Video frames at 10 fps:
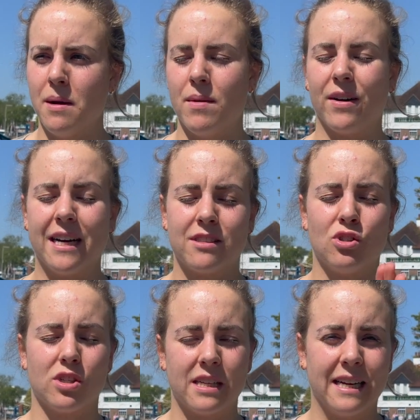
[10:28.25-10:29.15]
If I had to
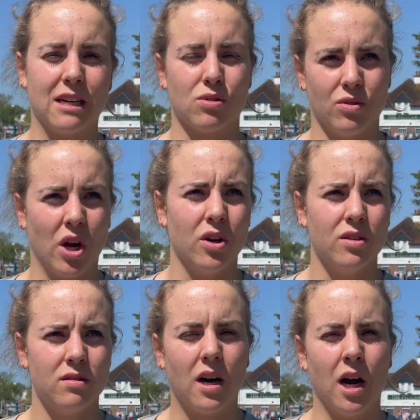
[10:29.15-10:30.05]
just say yes or no,
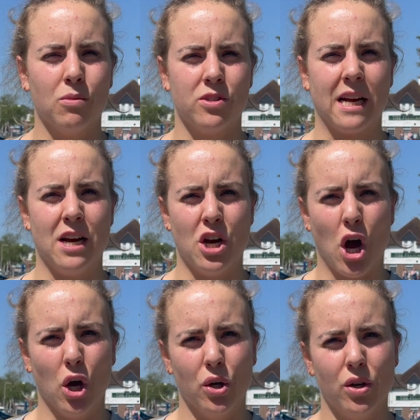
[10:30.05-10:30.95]
I would say
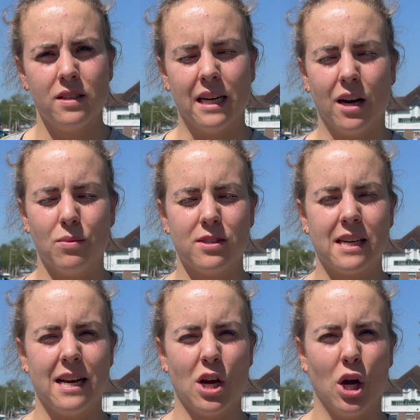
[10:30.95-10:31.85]
no. Yeah, I would
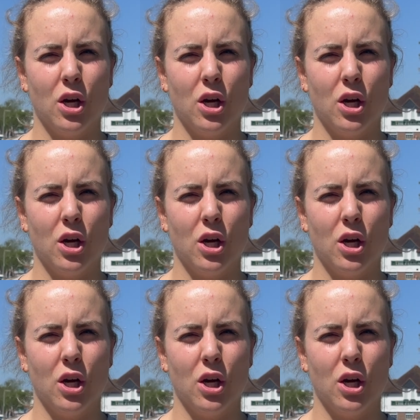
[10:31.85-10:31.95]
say no.